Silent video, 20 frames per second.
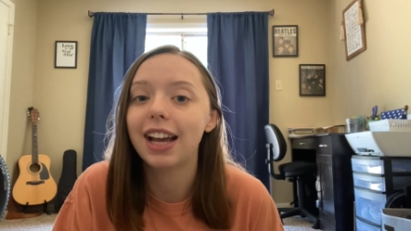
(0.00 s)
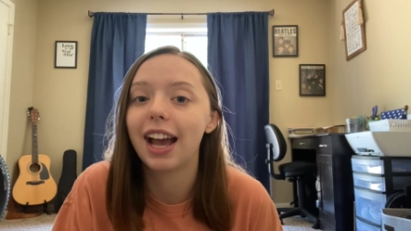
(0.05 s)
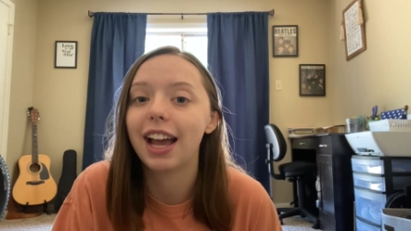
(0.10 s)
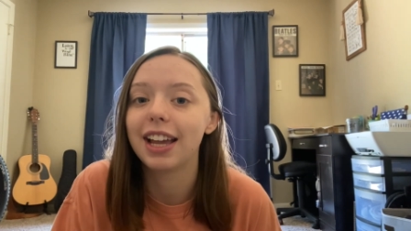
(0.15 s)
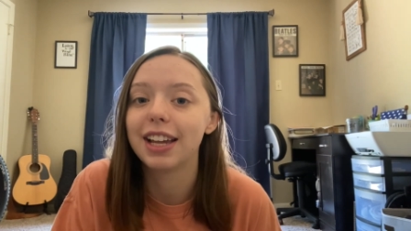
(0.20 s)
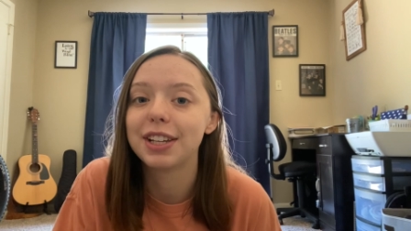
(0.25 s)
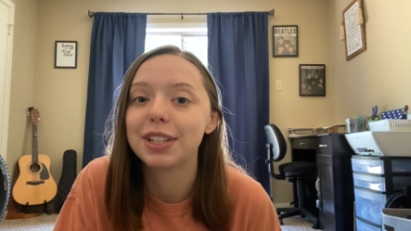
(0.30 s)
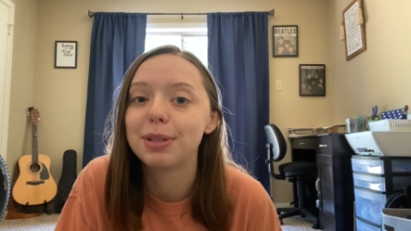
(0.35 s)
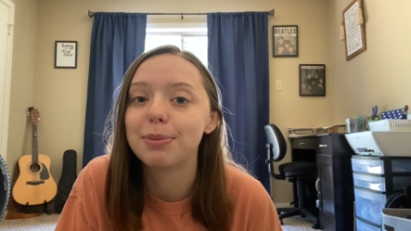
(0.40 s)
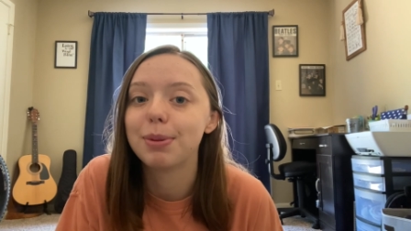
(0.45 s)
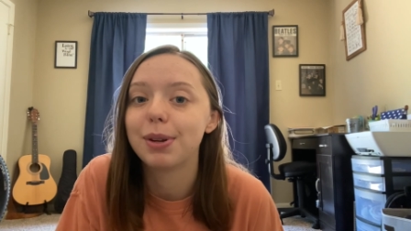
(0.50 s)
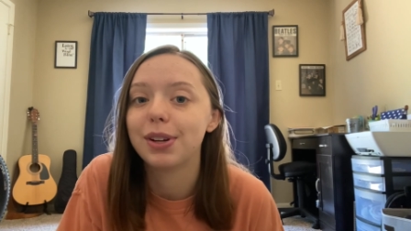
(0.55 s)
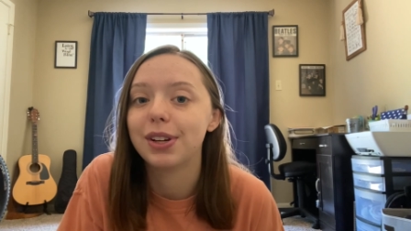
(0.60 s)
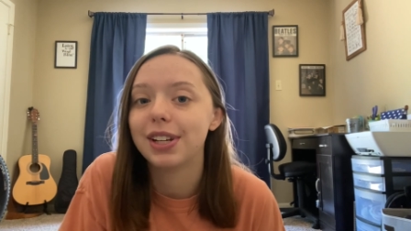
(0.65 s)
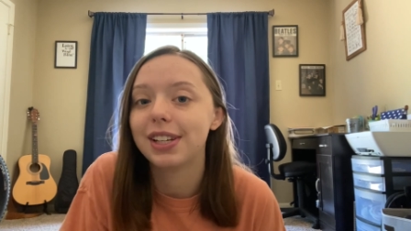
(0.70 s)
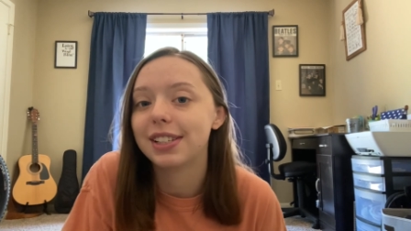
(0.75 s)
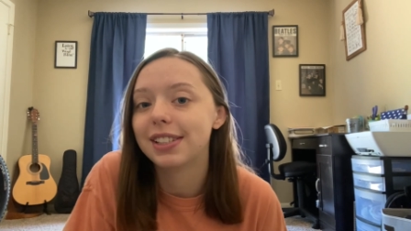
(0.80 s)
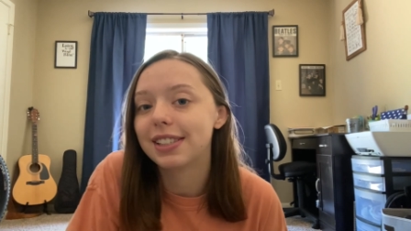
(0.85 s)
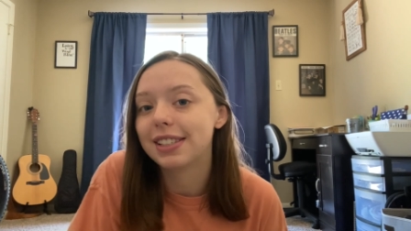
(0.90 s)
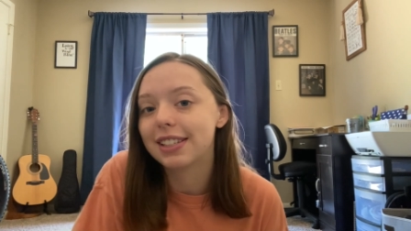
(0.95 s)
I
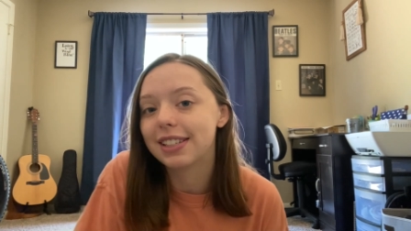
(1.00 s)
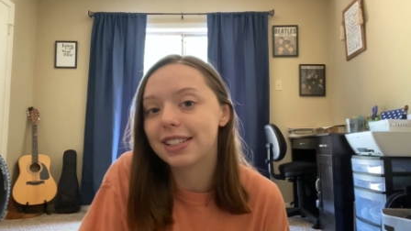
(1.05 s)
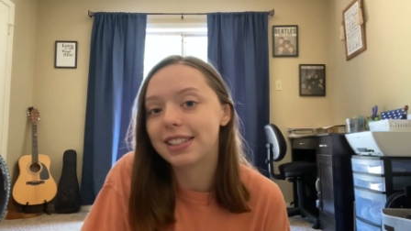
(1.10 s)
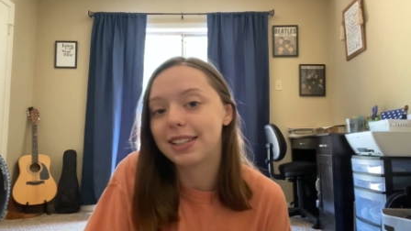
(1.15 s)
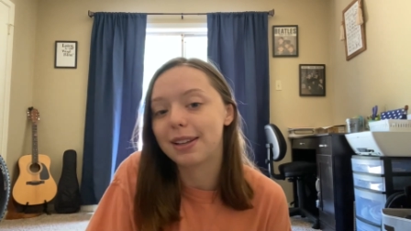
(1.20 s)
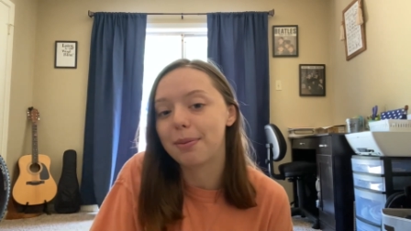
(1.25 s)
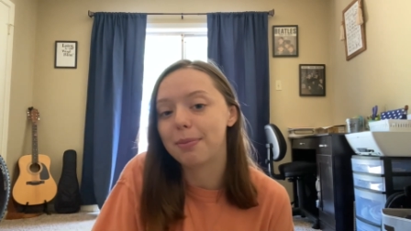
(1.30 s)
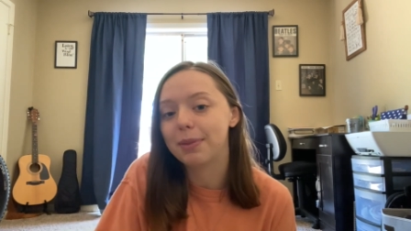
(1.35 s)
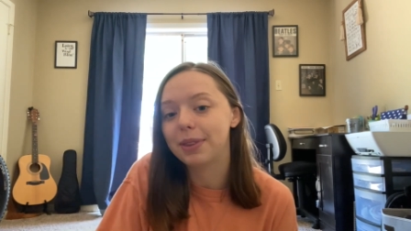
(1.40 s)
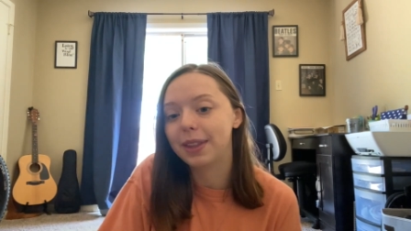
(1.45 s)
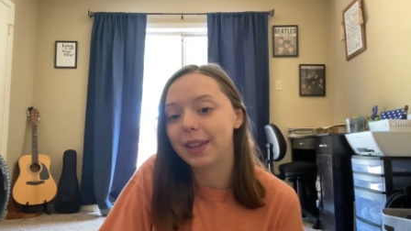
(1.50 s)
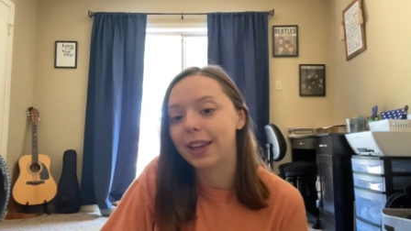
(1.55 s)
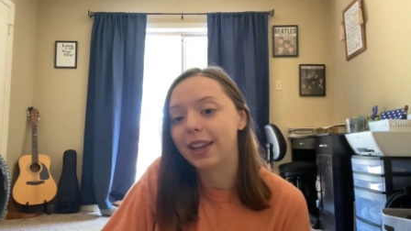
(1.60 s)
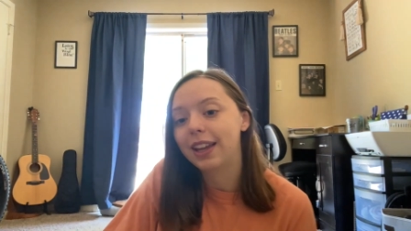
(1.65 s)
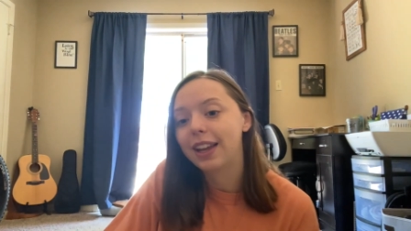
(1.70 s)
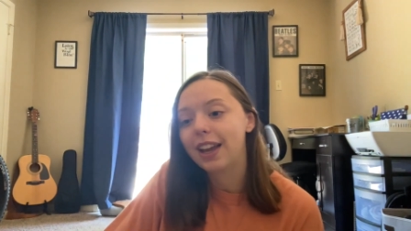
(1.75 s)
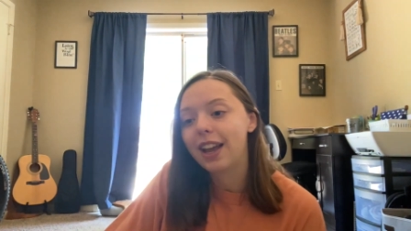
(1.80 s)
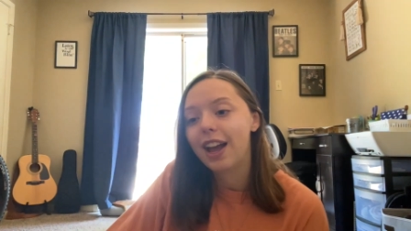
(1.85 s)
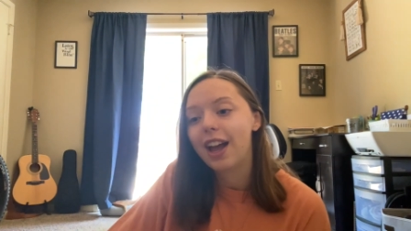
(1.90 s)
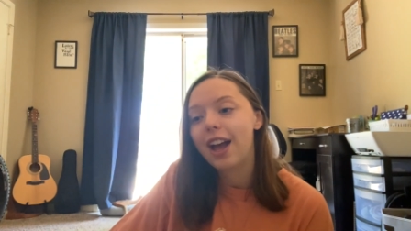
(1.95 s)
experienced
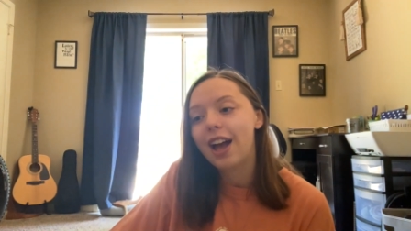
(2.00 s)
something